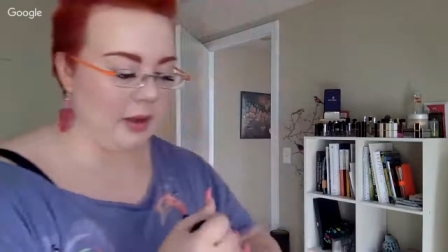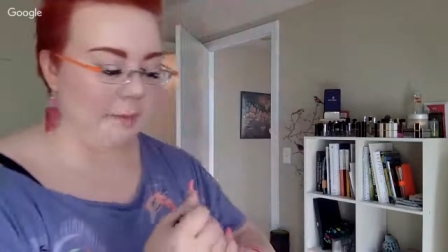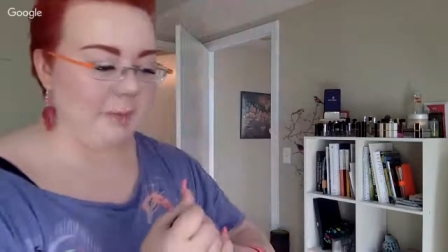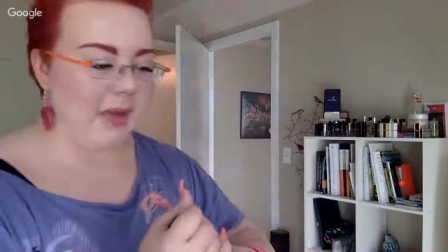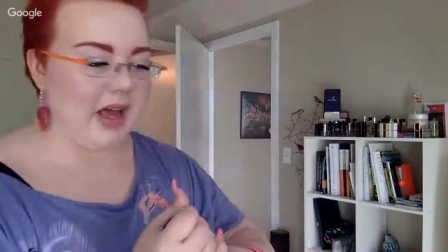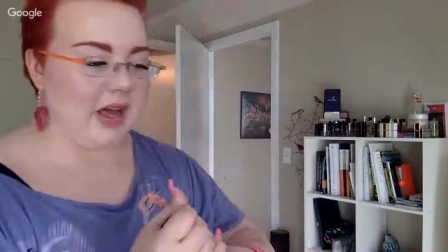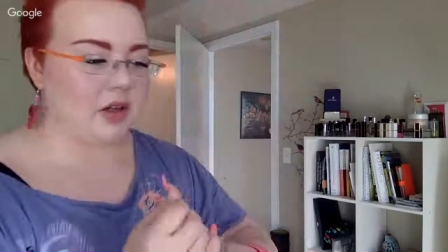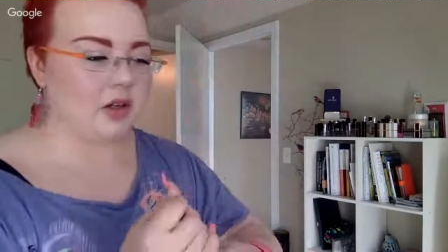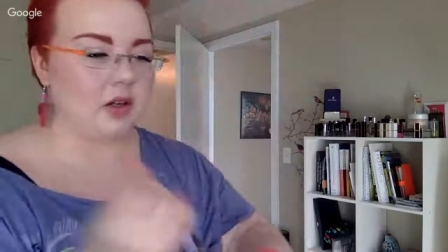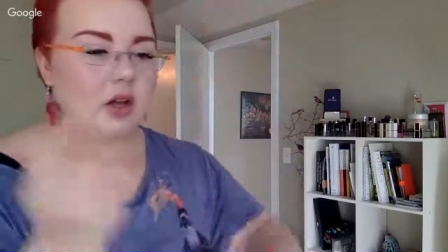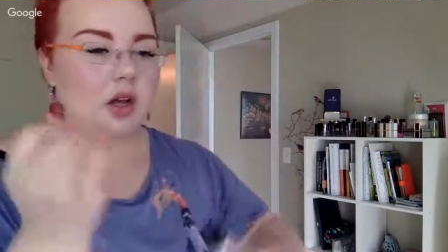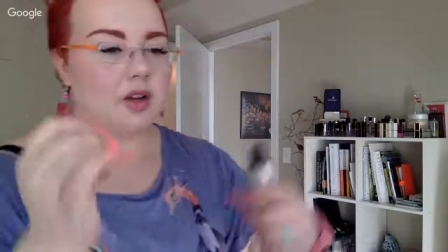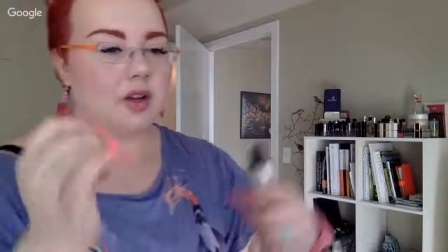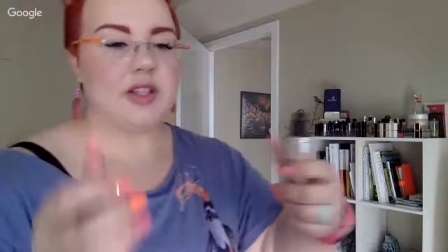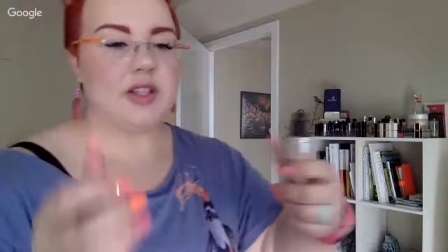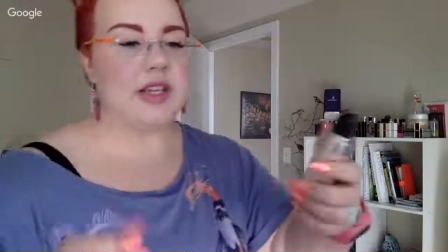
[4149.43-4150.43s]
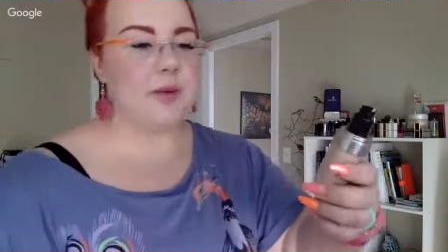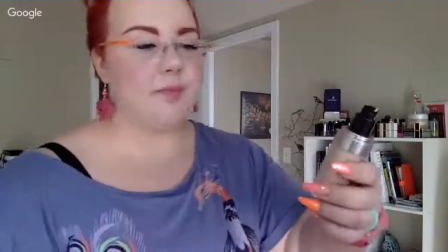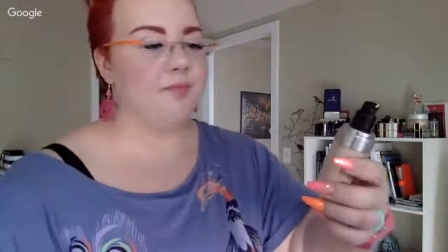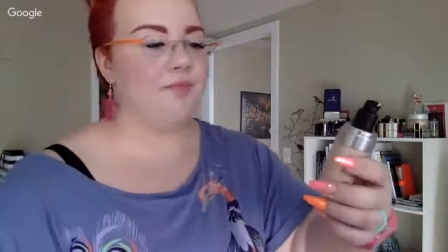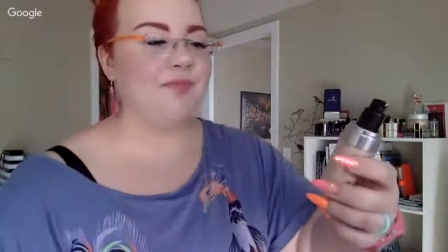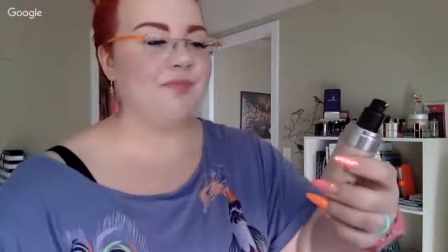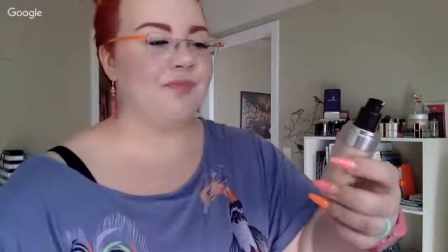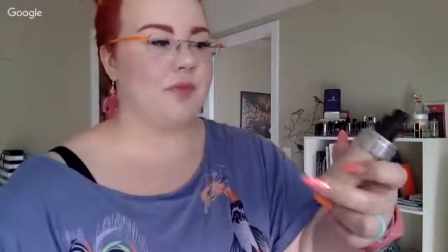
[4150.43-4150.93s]
MAC,
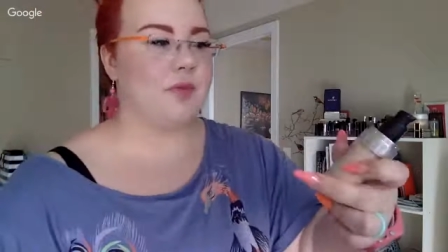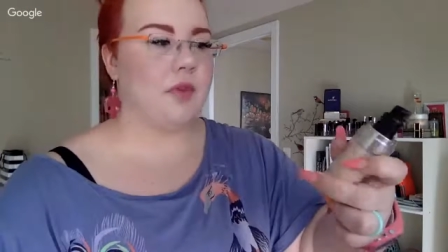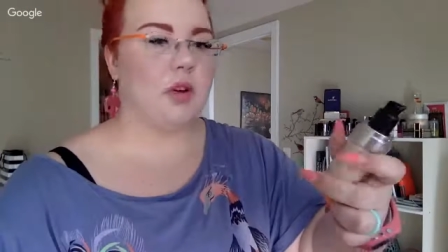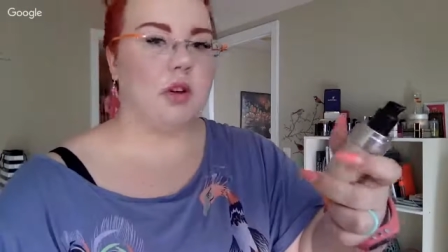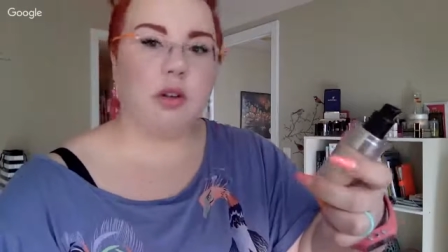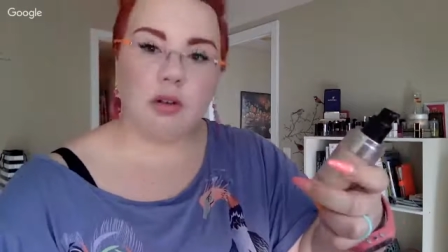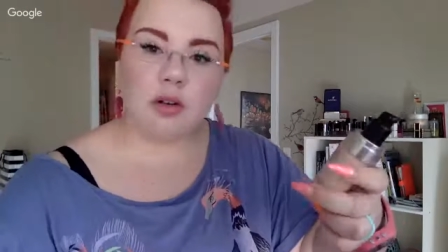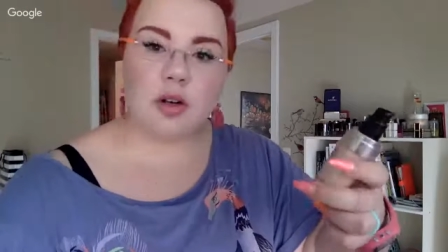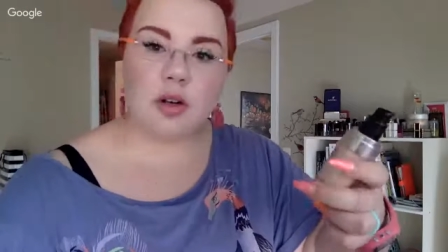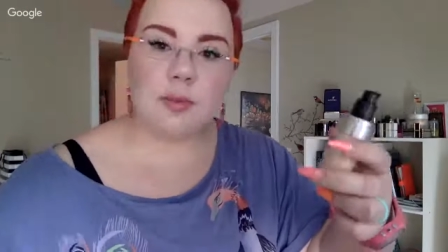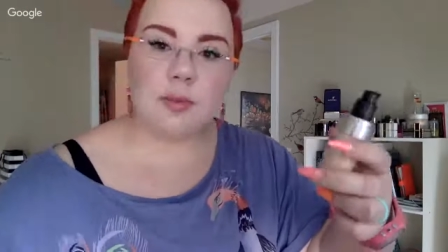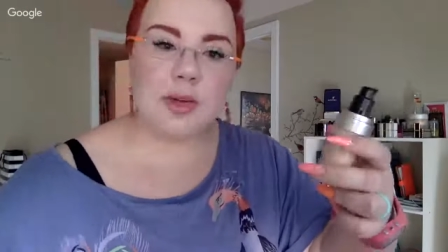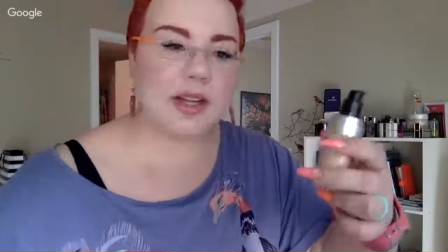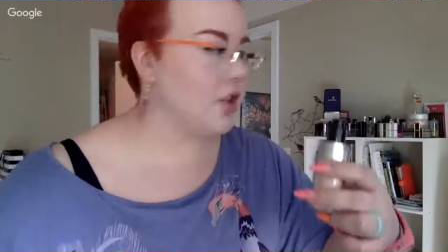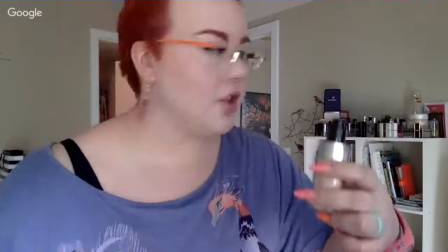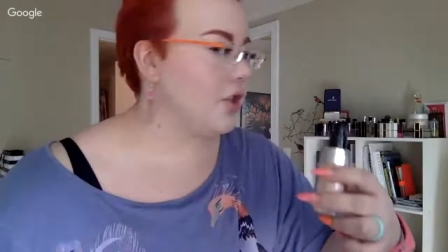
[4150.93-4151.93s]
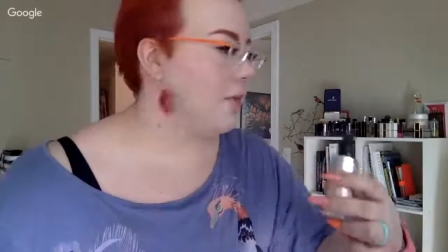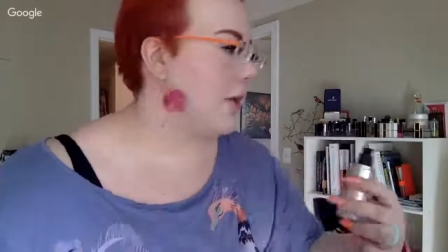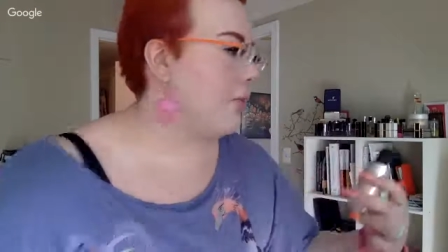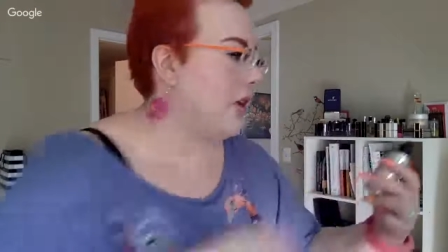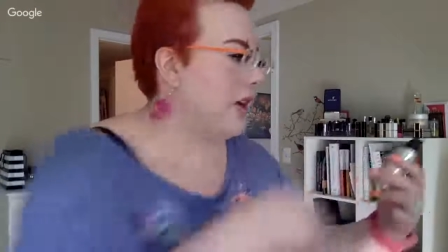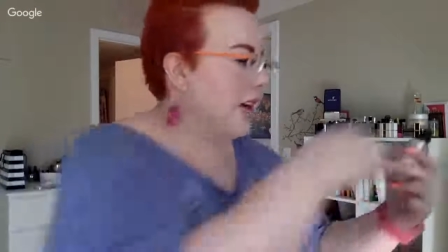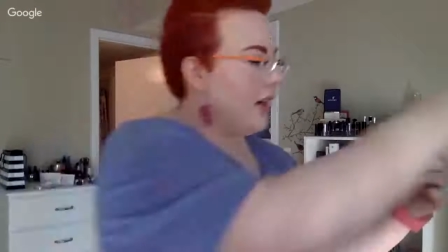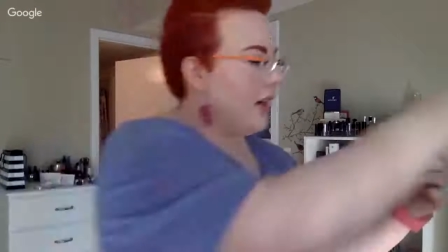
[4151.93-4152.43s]
oh my gosh, my brain, I